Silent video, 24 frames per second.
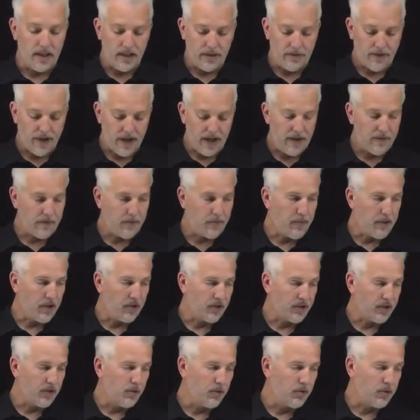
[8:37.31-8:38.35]
If I have a
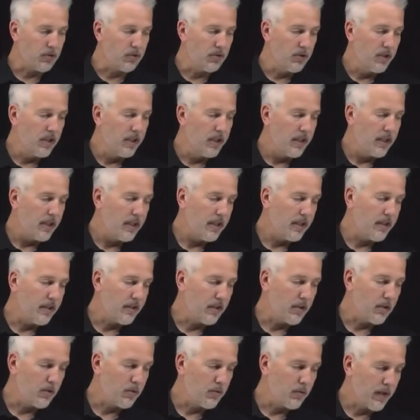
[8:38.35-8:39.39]
molecule in the
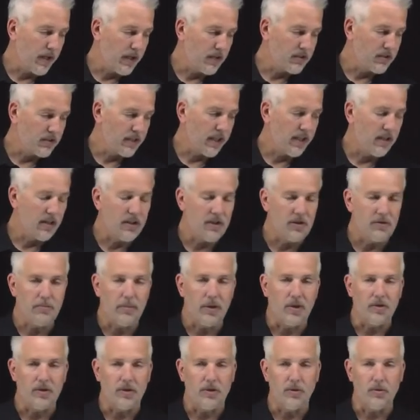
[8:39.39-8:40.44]
ground state of this
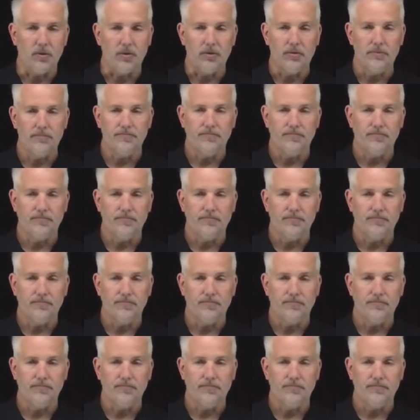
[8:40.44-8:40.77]
molecule,